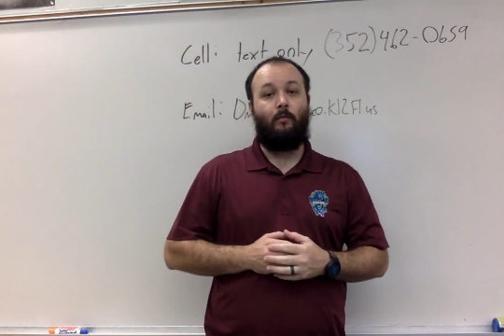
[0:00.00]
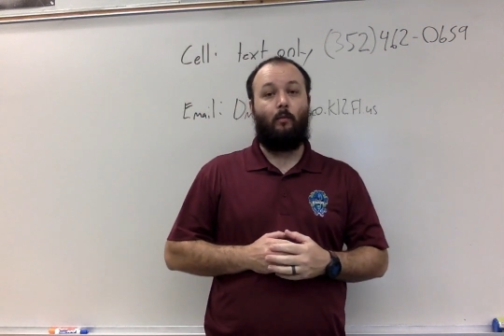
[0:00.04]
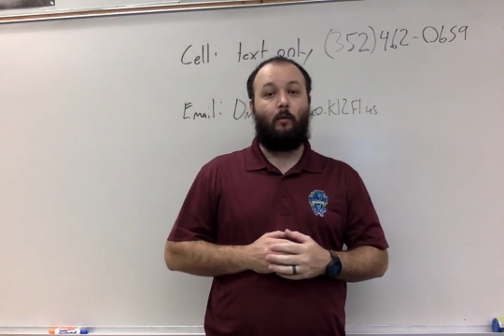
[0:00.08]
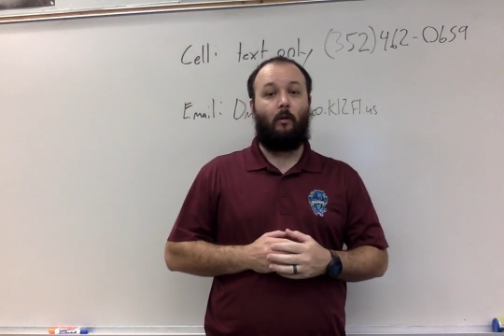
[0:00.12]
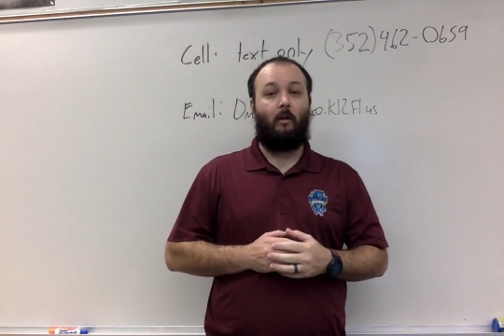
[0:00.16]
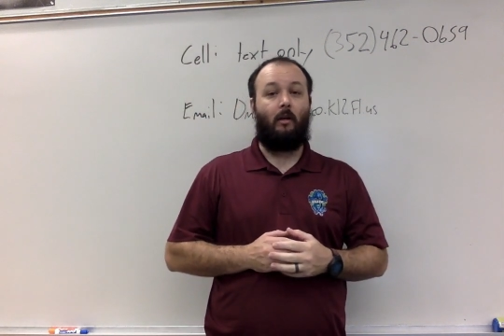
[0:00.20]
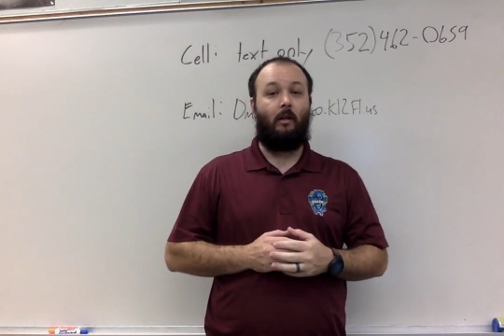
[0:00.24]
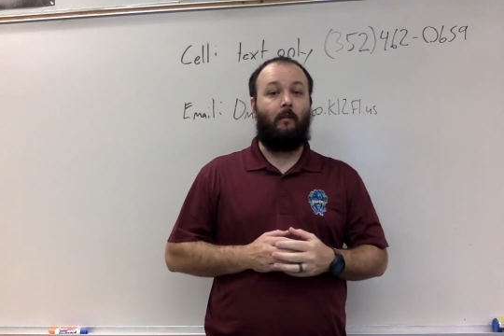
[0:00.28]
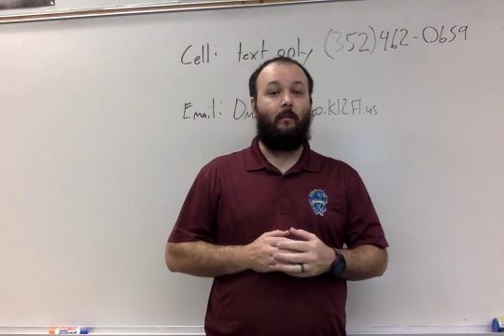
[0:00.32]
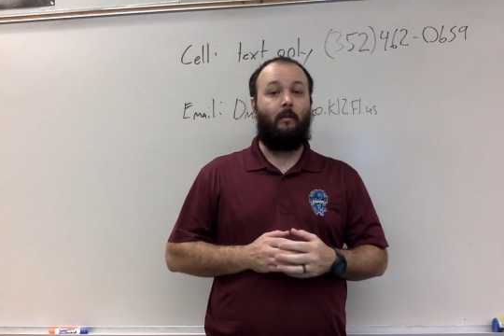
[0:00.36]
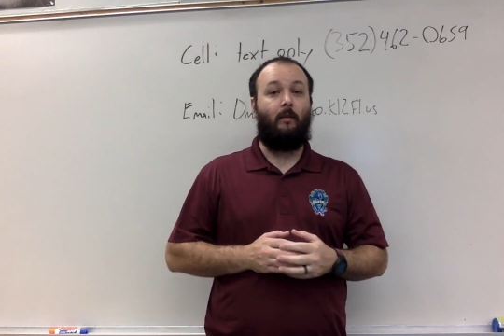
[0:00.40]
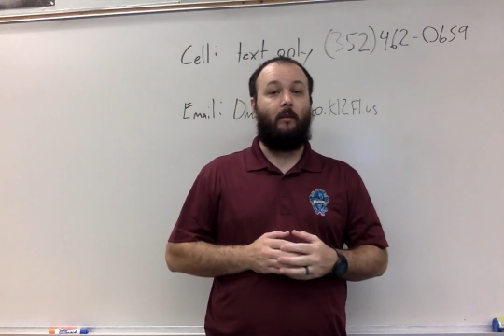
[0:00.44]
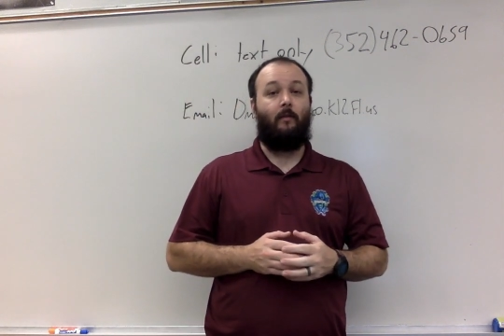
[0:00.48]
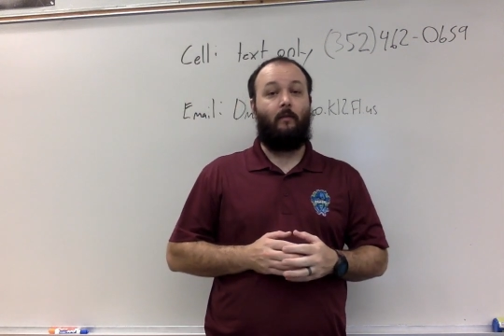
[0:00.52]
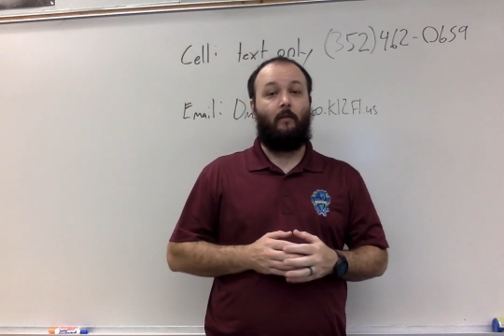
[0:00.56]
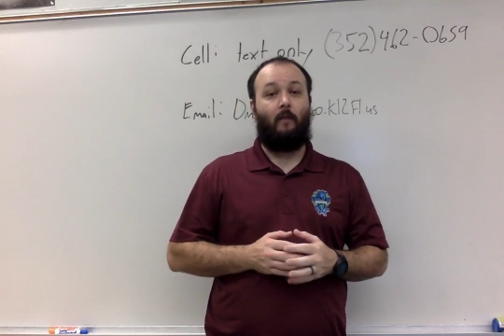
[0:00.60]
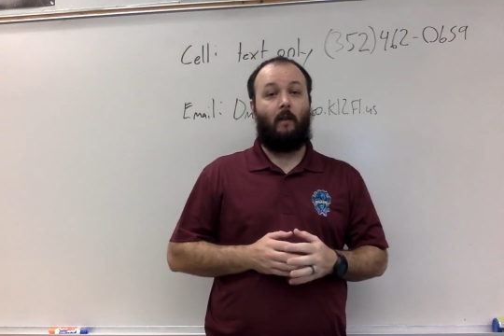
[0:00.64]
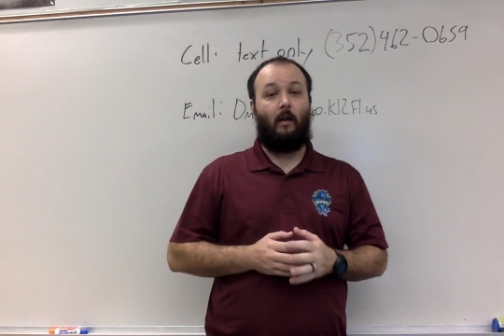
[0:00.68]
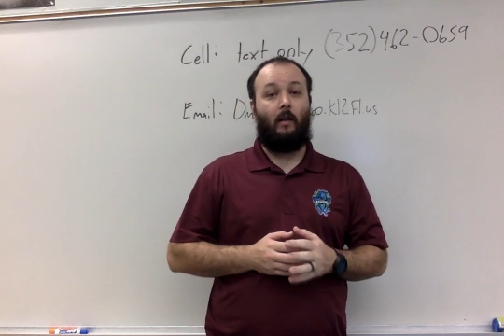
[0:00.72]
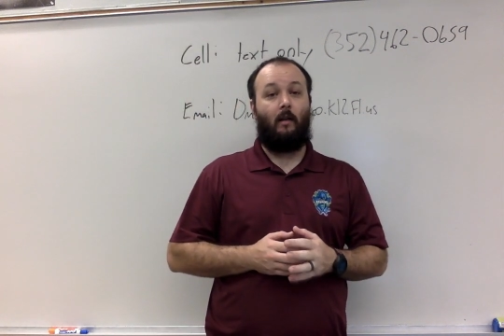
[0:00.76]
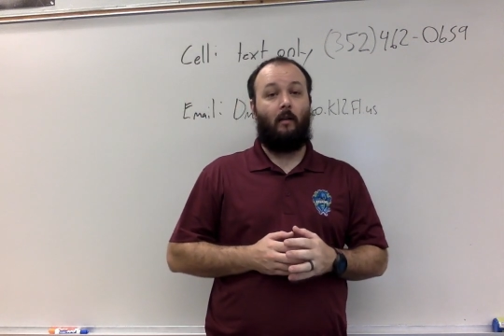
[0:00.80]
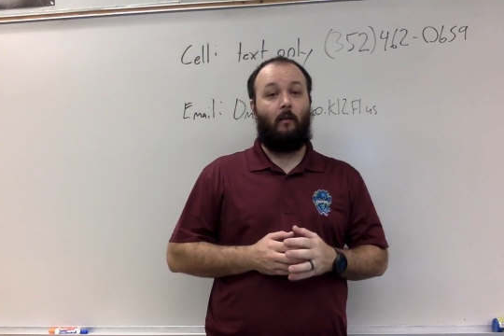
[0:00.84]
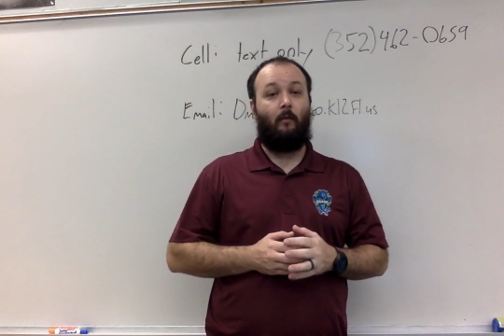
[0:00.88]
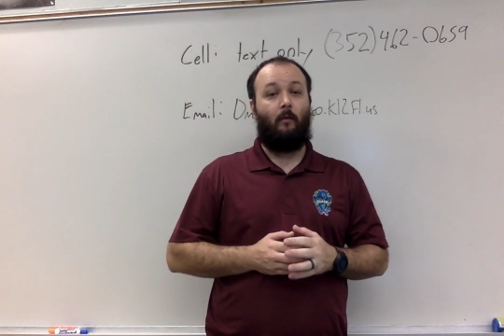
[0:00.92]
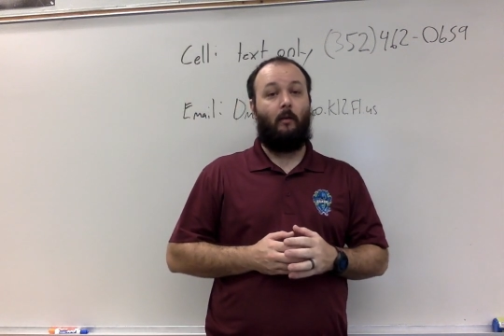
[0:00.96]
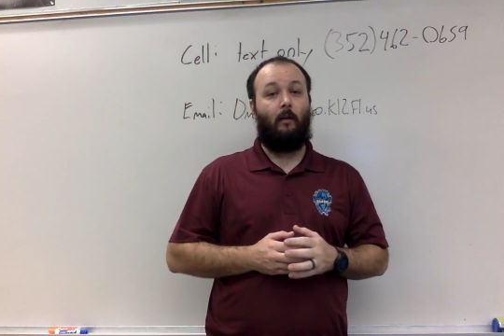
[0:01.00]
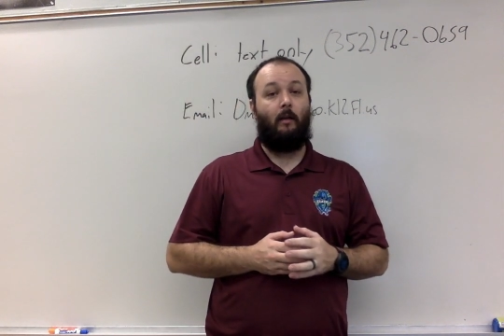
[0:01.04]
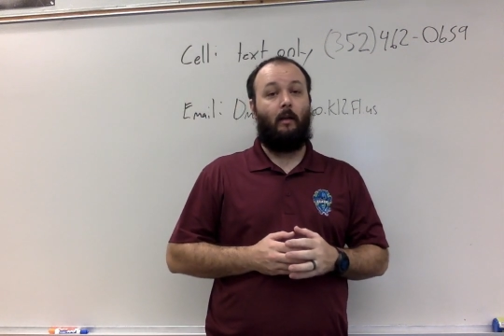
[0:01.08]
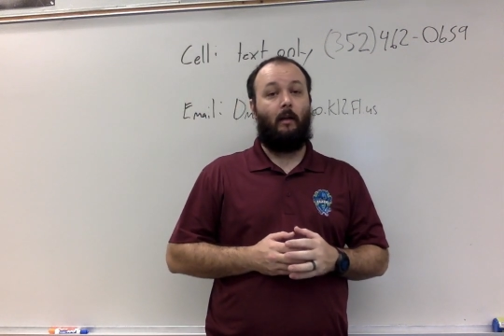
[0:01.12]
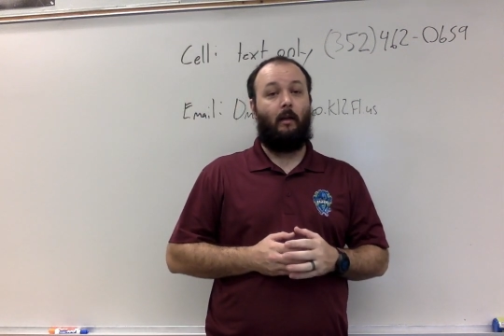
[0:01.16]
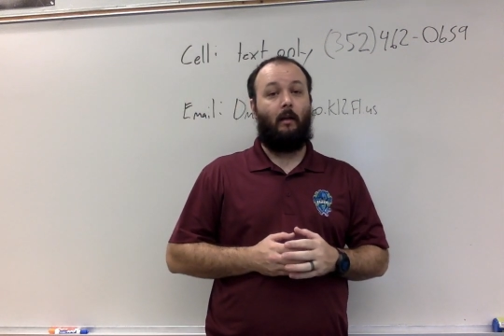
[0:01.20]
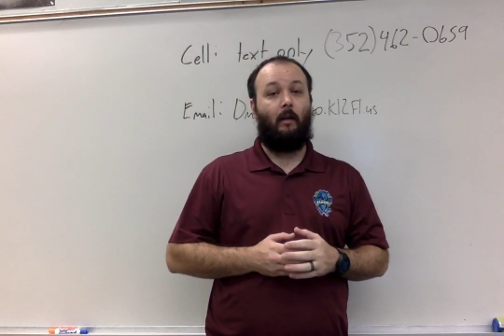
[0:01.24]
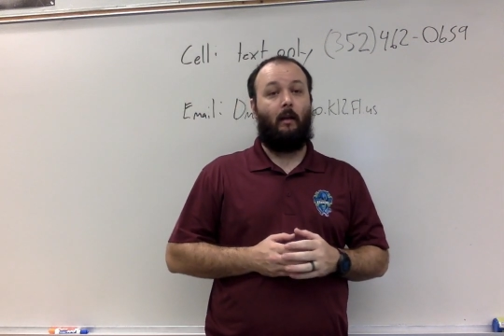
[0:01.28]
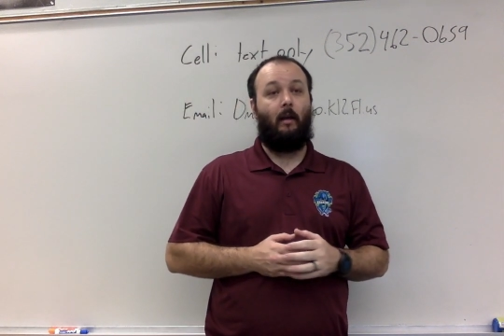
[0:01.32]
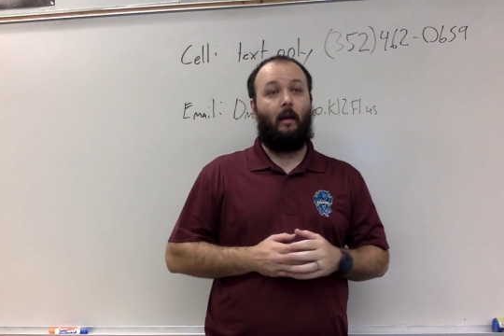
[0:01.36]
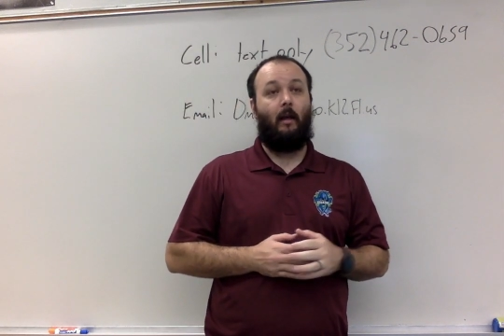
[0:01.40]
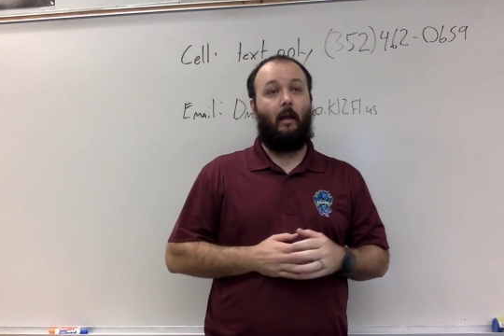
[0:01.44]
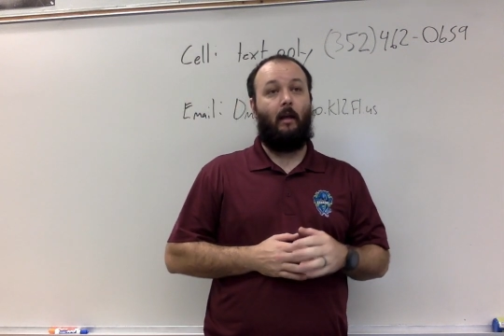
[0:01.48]
we're going to be following
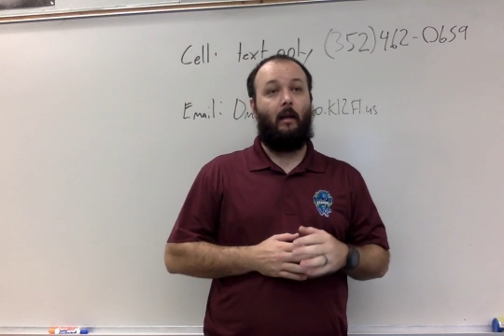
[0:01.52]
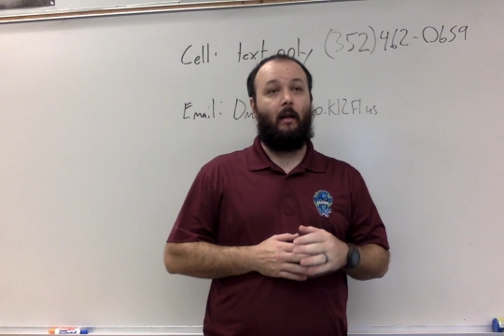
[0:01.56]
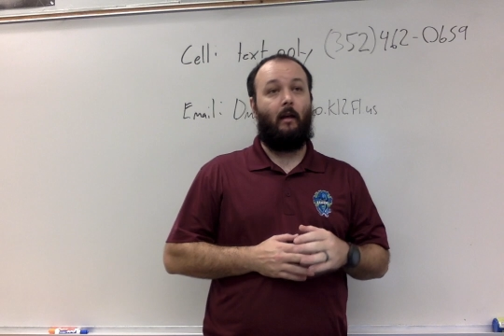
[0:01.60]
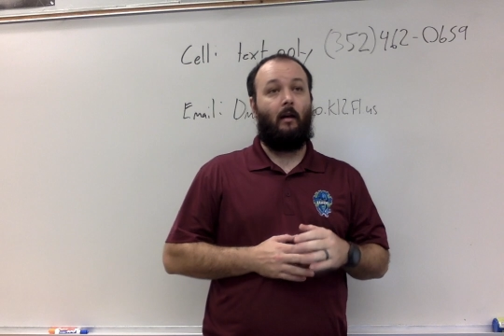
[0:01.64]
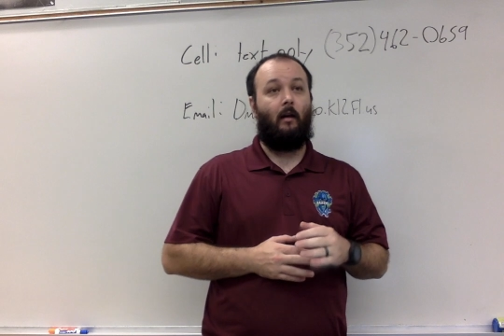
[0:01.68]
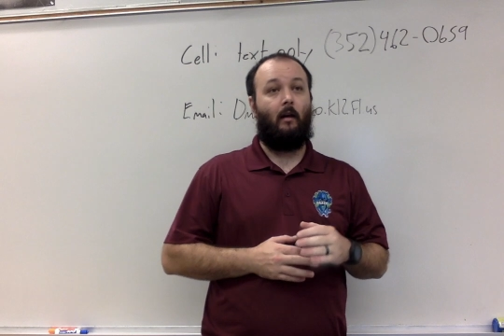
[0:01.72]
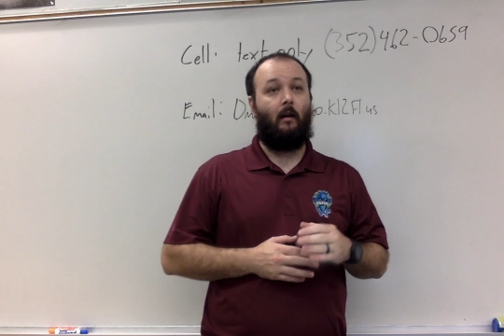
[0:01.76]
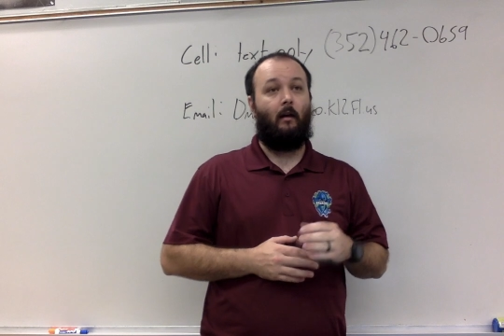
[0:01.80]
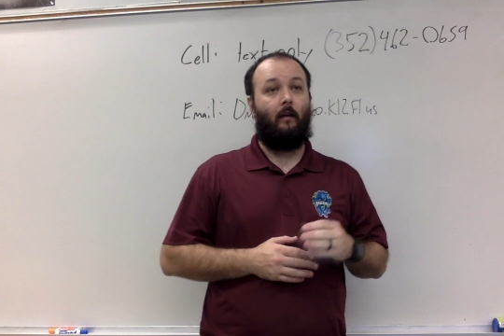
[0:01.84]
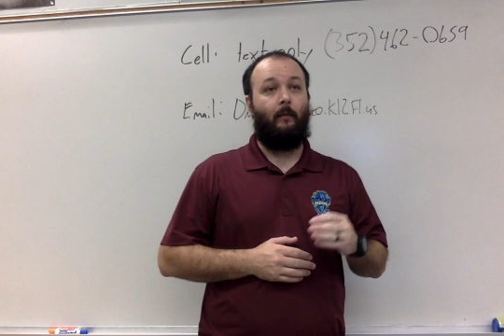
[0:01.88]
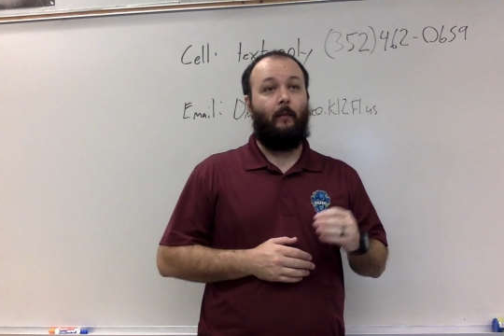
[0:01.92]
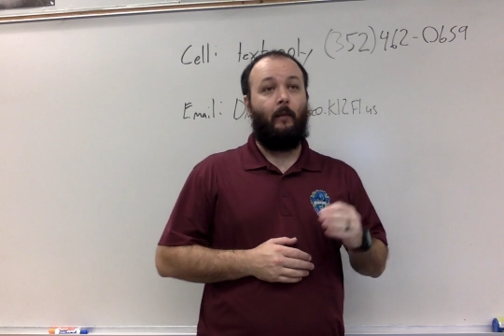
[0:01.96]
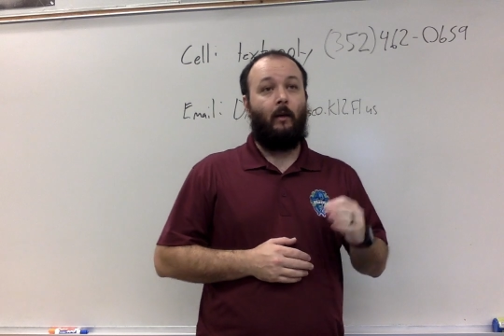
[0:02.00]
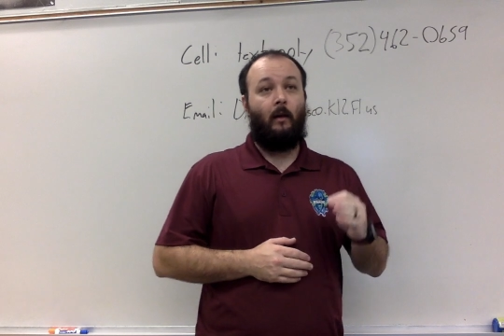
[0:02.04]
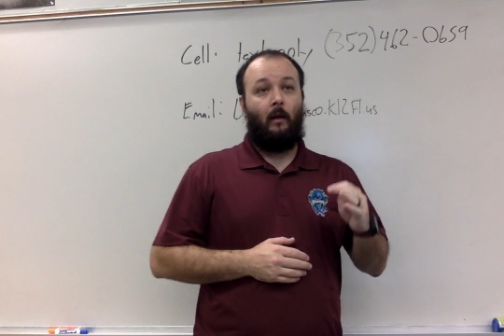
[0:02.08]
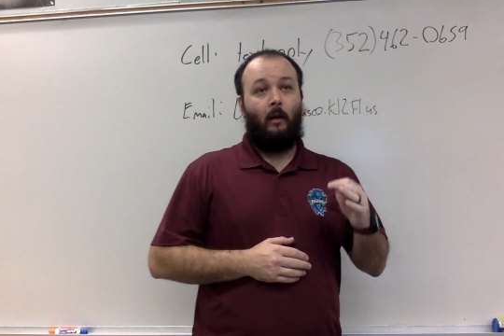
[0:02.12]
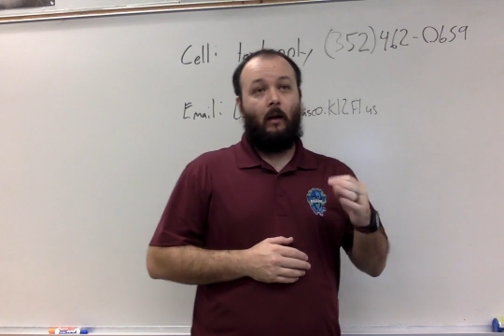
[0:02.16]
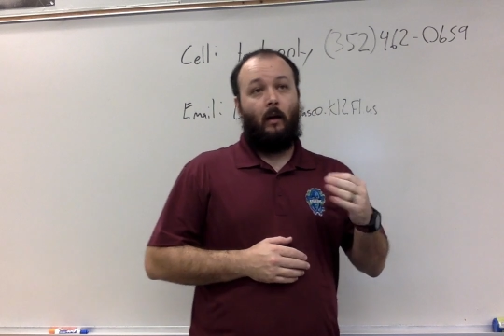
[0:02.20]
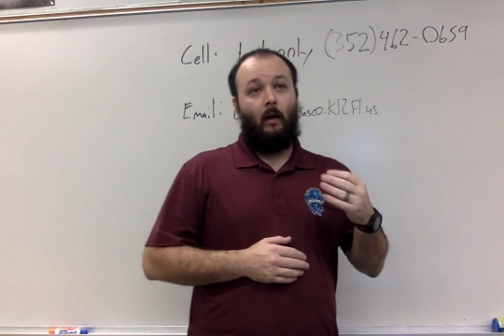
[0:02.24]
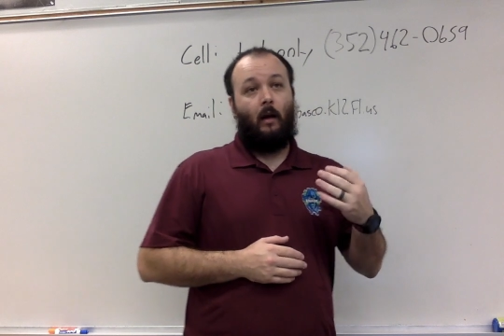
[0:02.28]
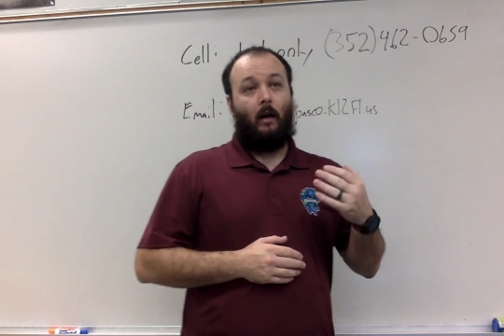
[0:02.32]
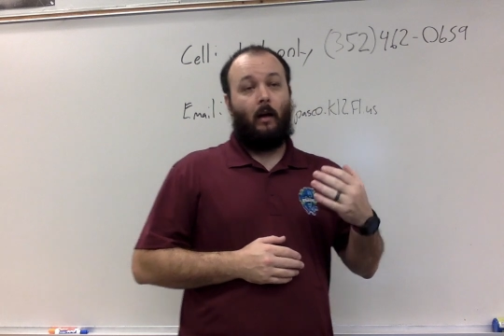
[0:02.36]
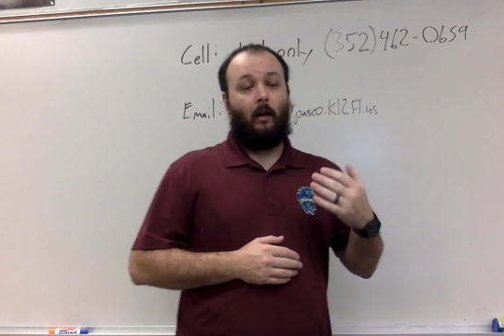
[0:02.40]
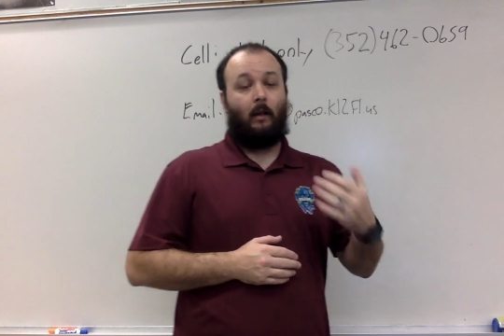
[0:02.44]
a, uh,